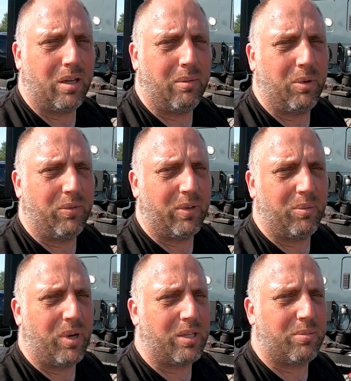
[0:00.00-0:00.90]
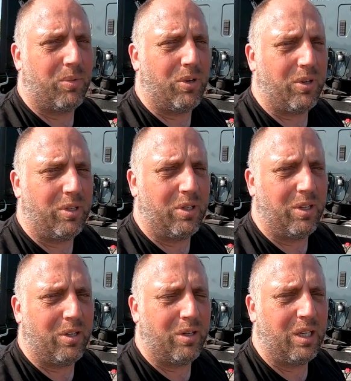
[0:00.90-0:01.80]
I'm over in Westmoreland
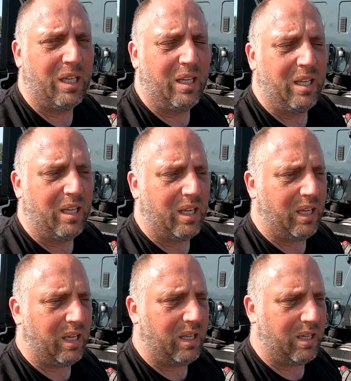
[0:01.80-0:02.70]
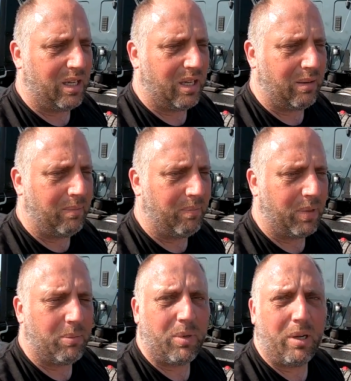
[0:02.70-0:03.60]
here and uh,
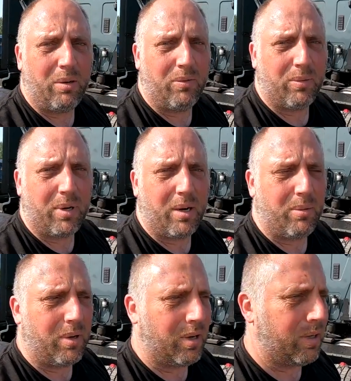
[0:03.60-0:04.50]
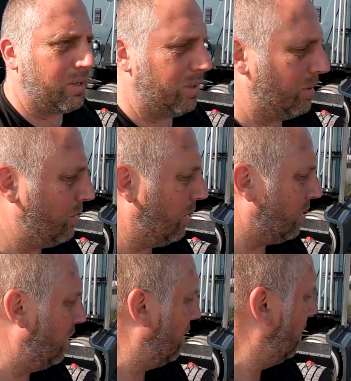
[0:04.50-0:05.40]
I'm right over where I work in the
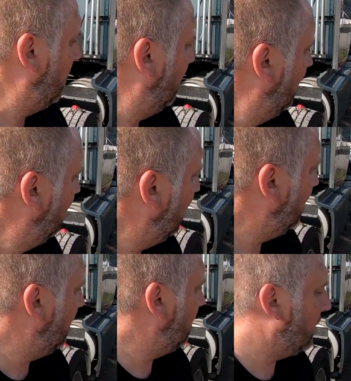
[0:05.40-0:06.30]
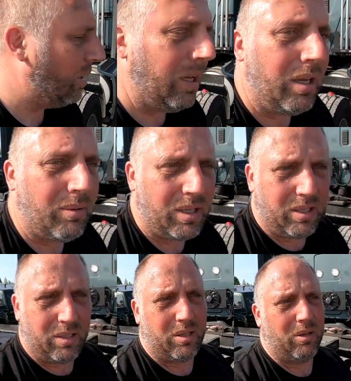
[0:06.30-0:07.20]
truck yard and today I
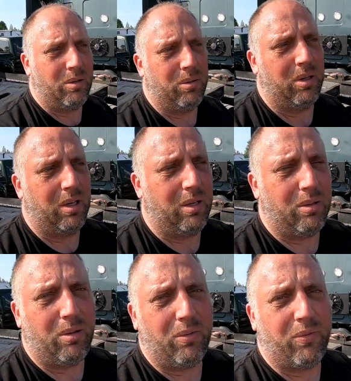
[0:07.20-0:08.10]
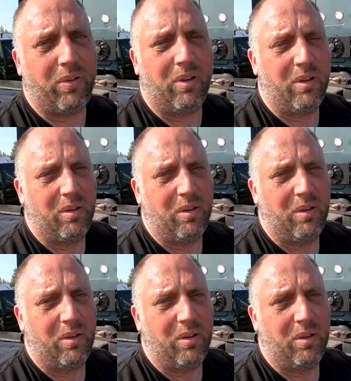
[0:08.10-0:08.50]
wanted to show, I don't know if